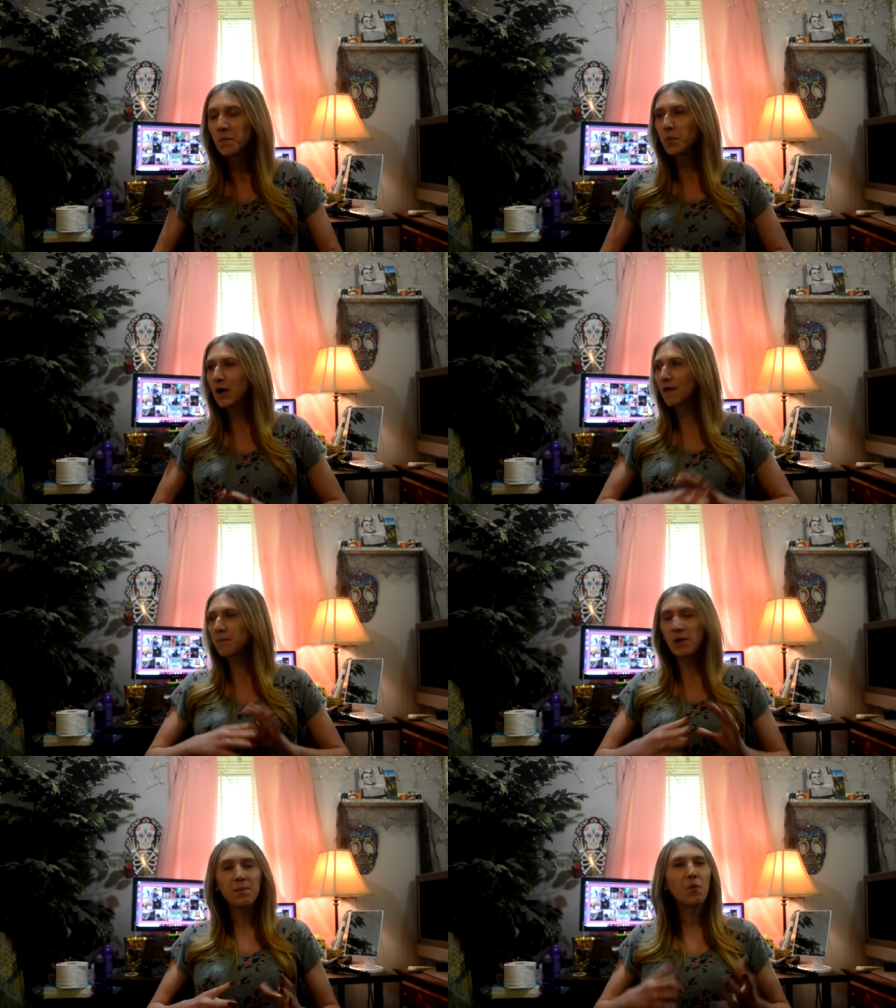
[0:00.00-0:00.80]
because
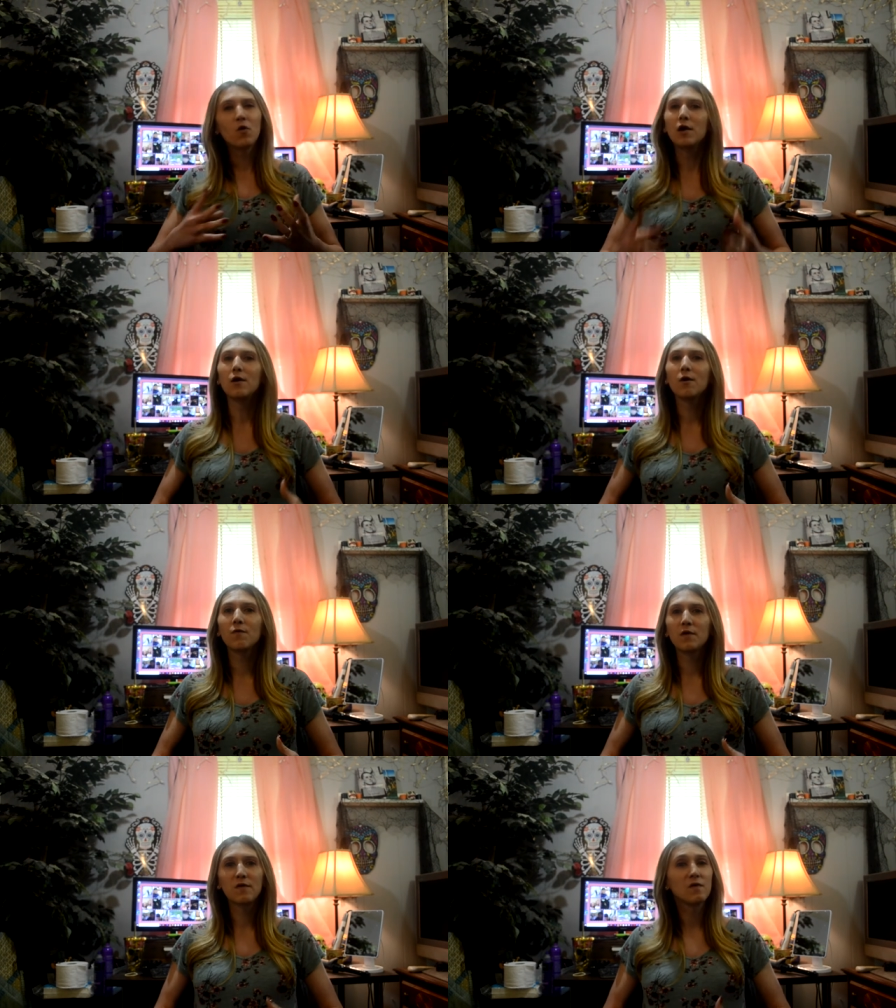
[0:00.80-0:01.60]
people hear
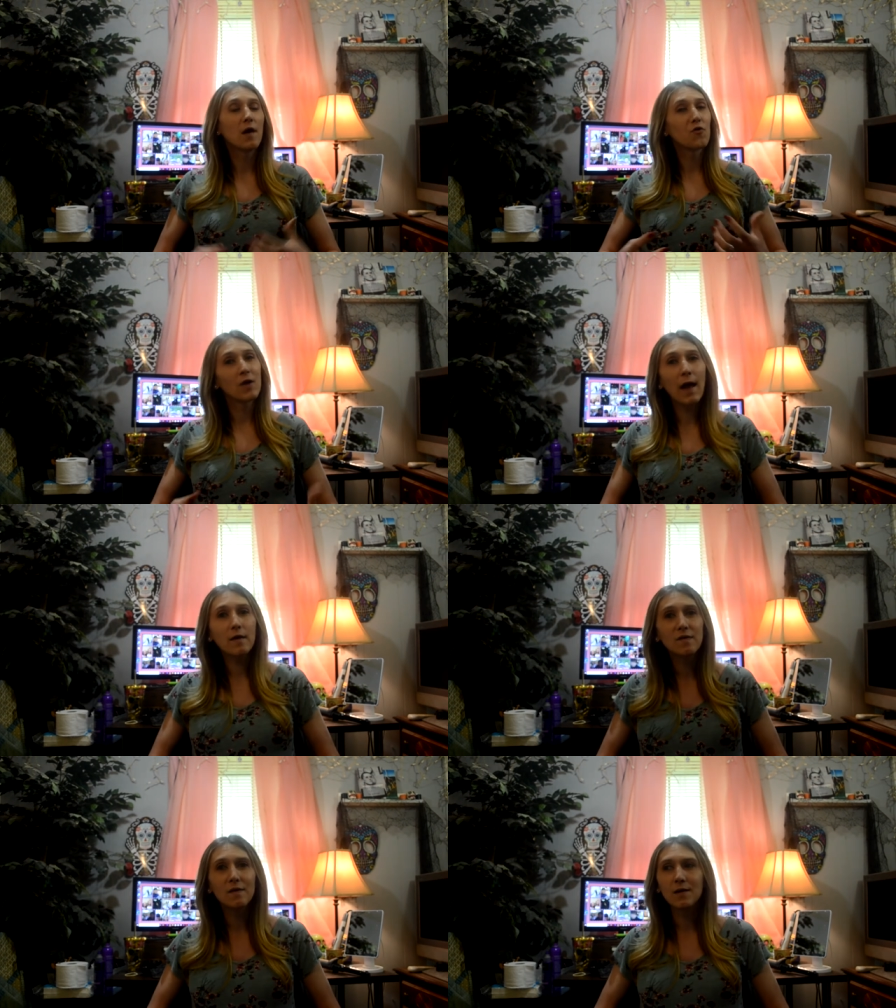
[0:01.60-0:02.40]
this southern
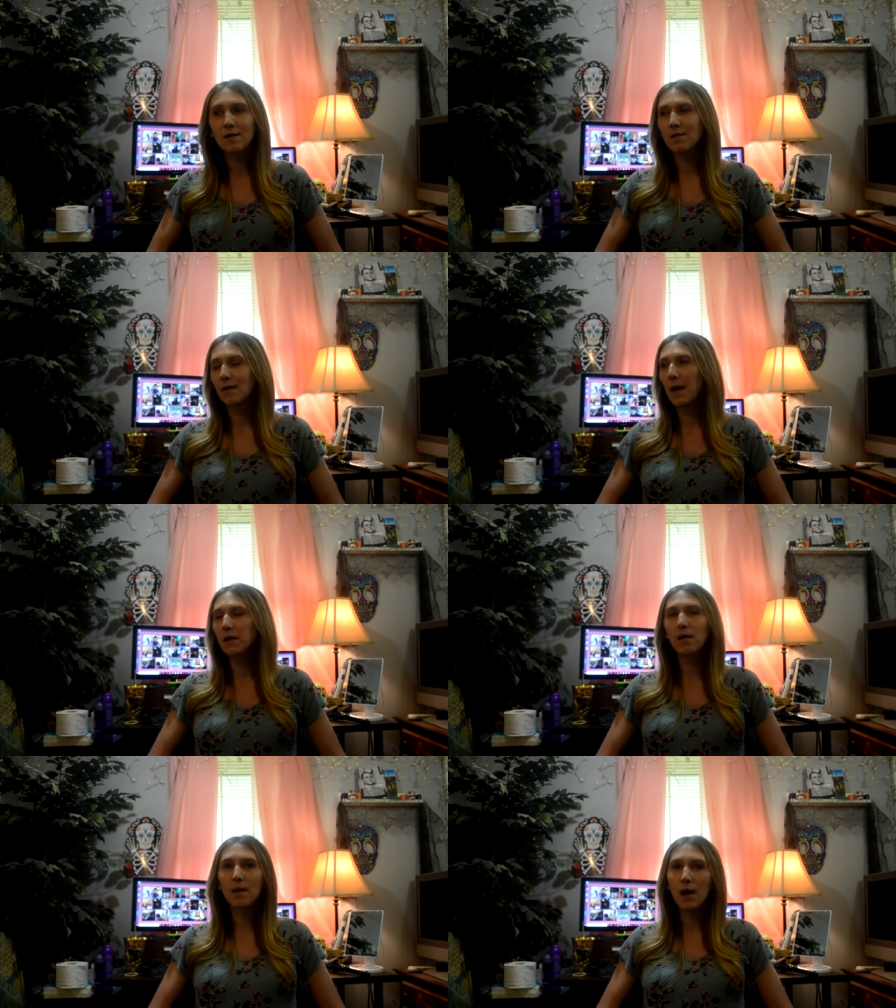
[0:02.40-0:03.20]
accent and
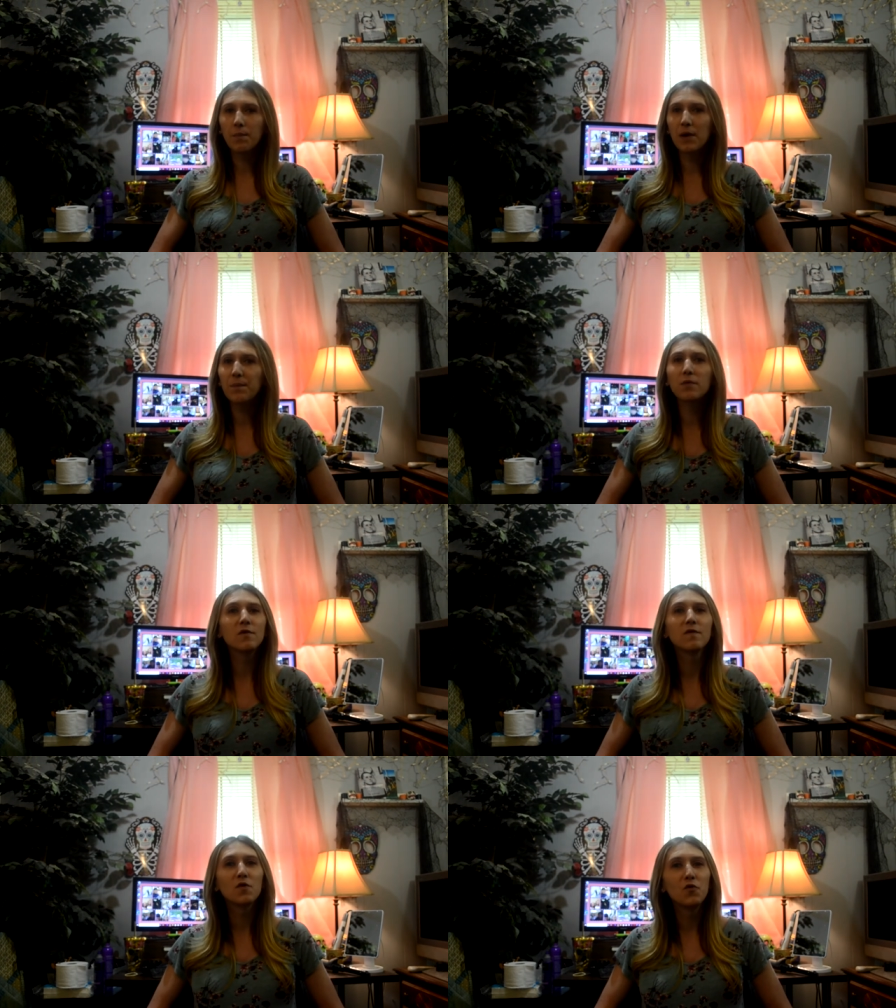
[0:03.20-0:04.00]
a lot of people
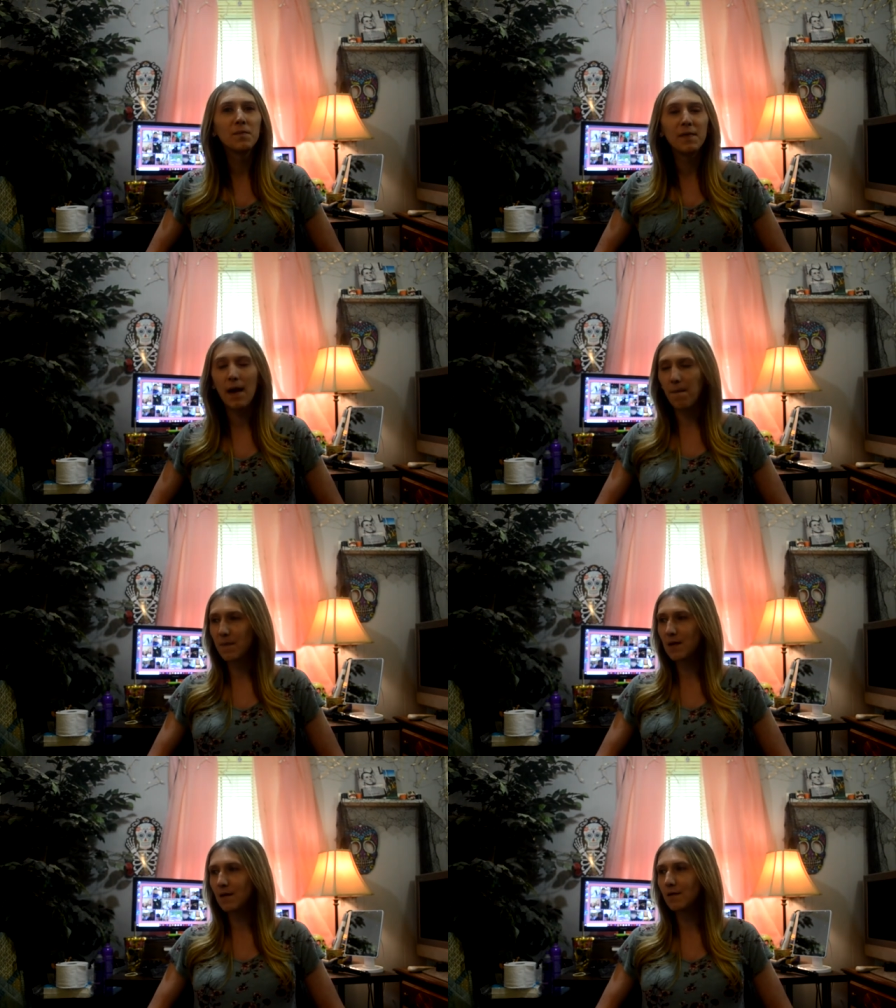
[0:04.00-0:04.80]
assume that
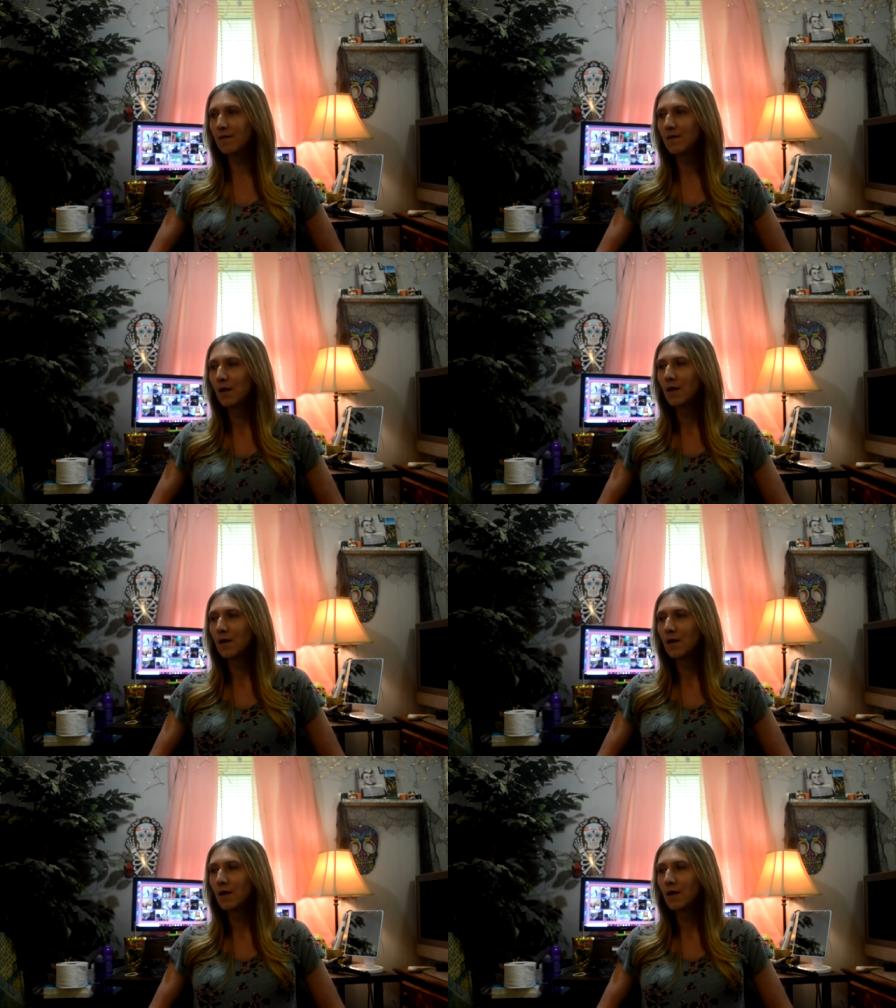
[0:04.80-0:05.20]
means